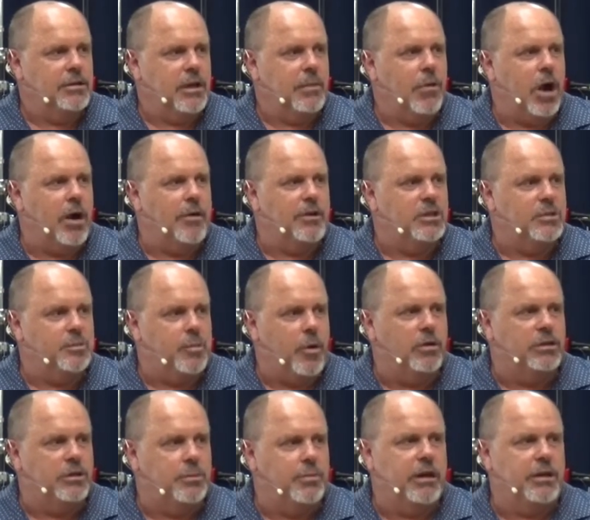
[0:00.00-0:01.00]
So my
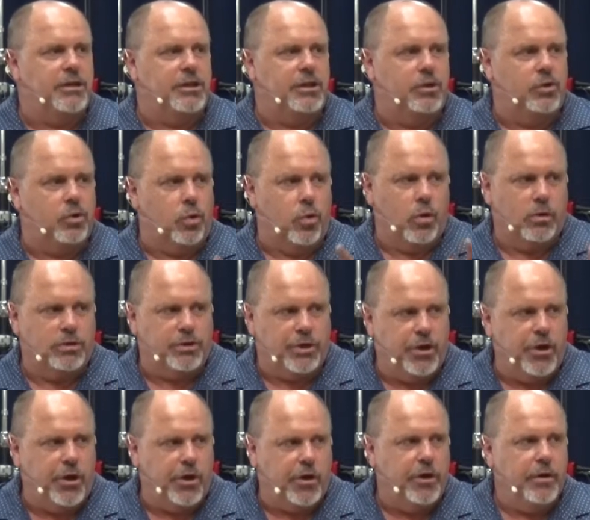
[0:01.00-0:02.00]
responsibility towards
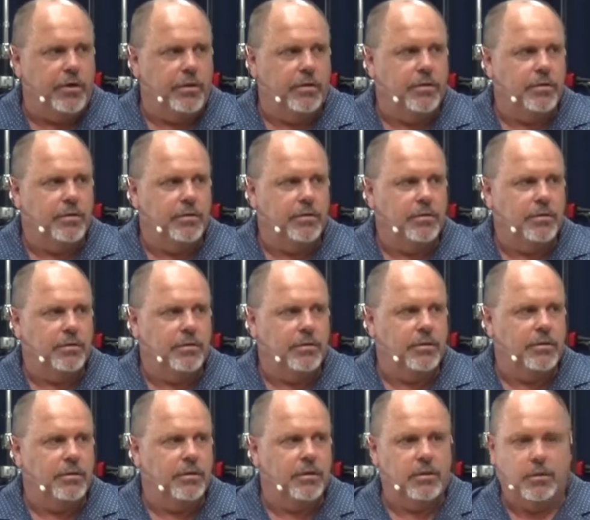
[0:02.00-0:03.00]
her,
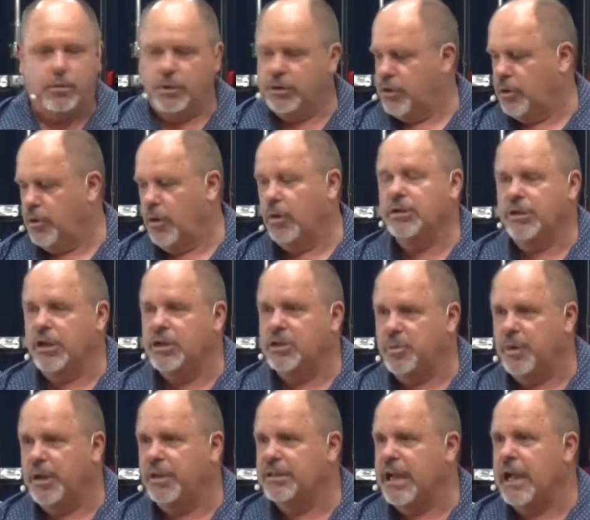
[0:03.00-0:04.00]
which it also
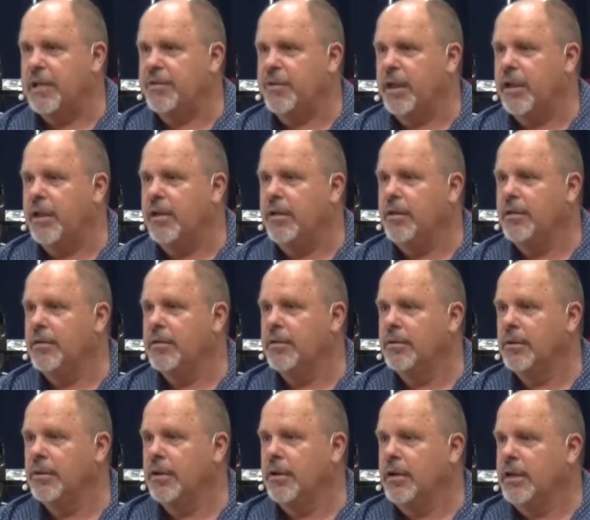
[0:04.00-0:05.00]
spells out there,
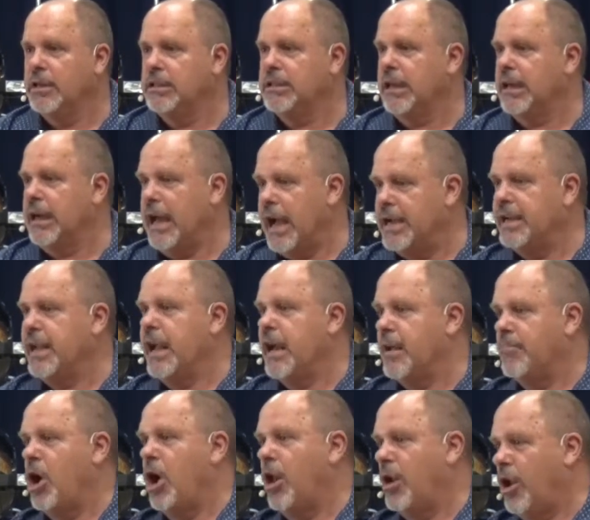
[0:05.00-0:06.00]
is to lay
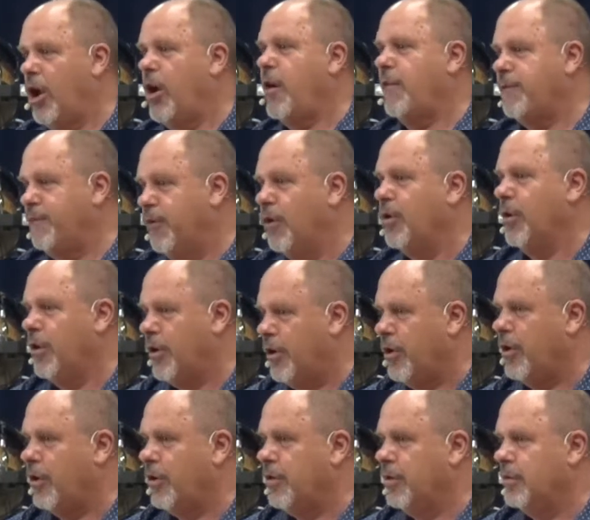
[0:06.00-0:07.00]
down my life for
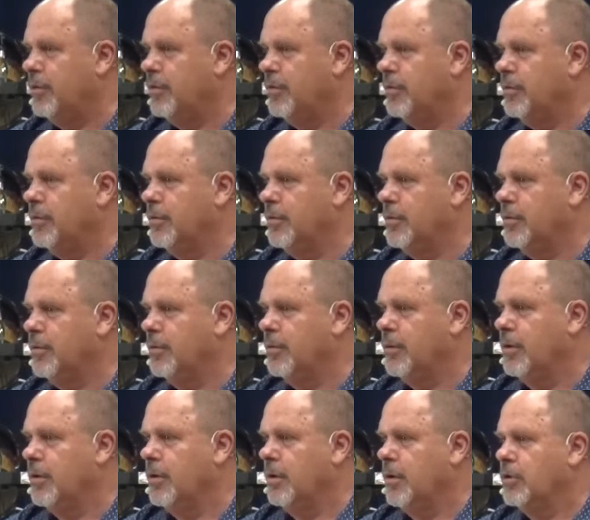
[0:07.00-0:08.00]
her.
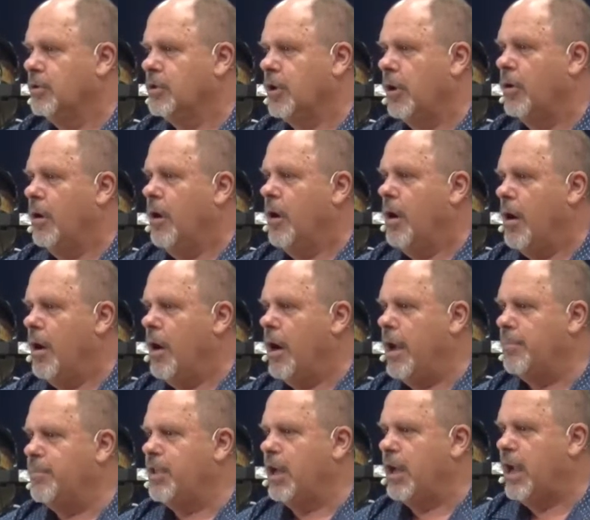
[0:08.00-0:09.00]
So
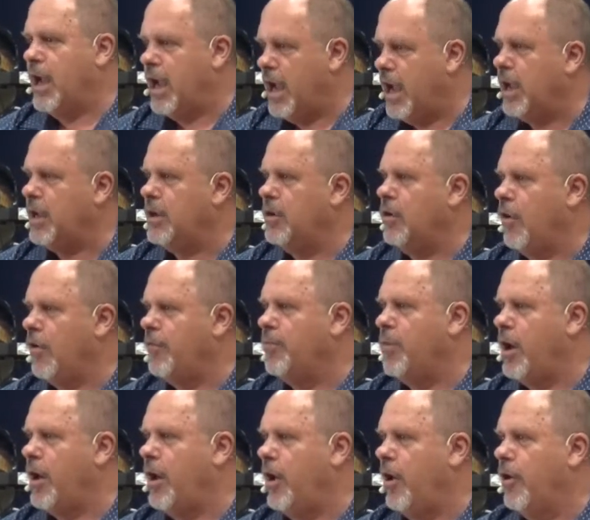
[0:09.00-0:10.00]
I am the head of
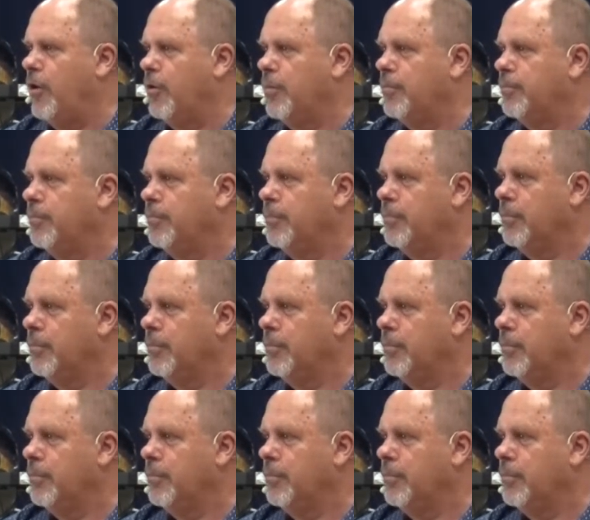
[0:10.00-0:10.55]
my home,